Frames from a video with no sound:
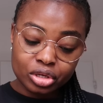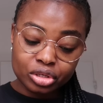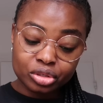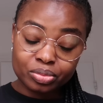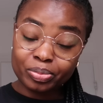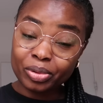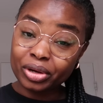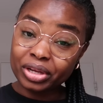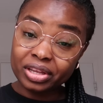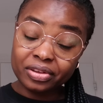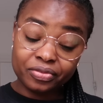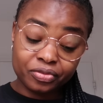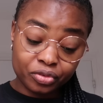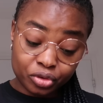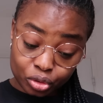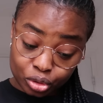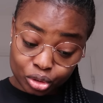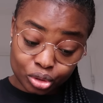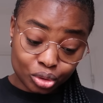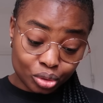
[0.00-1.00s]
So, but
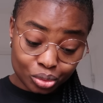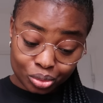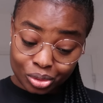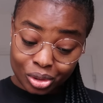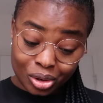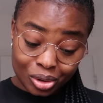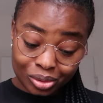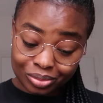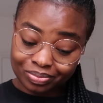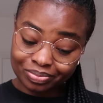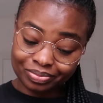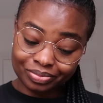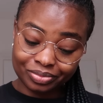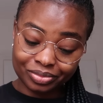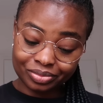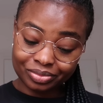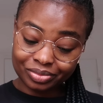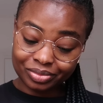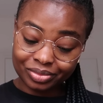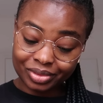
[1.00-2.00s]
if you do not
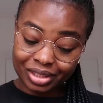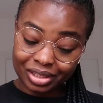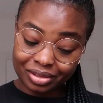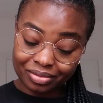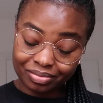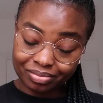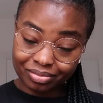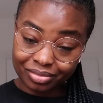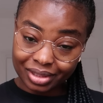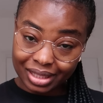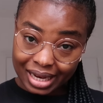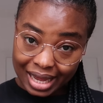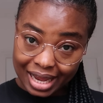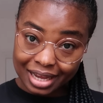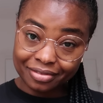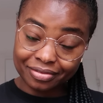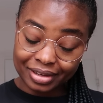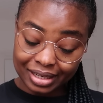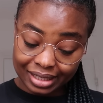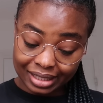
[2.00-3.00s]

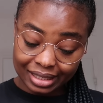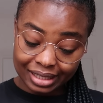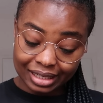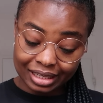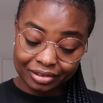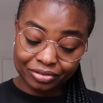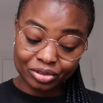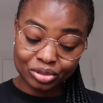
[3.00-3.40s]
like vanilla,